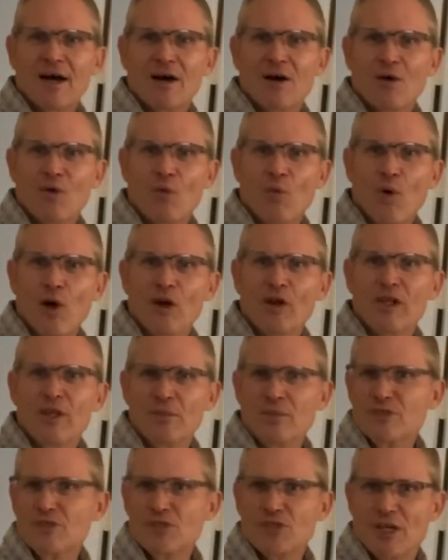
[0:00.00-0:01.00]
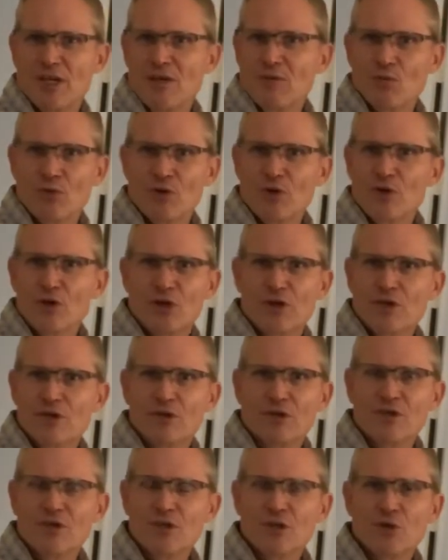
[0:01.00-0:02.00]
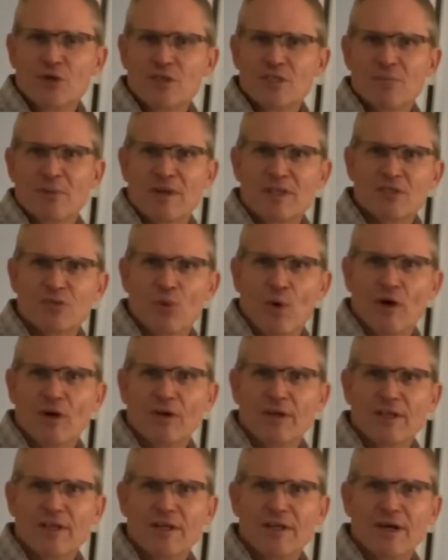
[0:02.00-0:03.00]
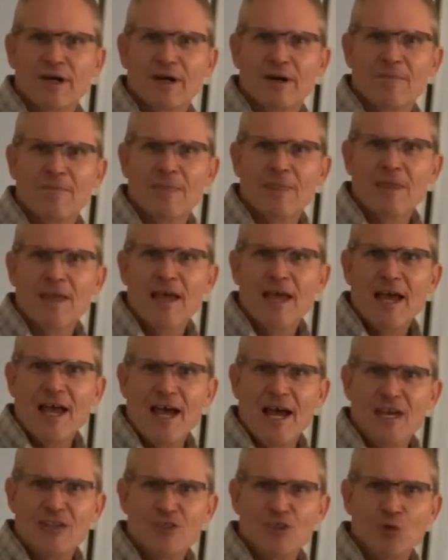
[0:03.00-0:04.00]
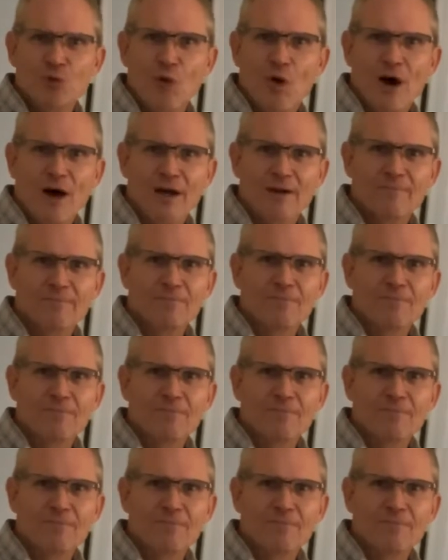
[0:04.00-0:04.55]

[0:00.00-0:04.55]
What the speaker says: welding machine where you can do as much welding as you want.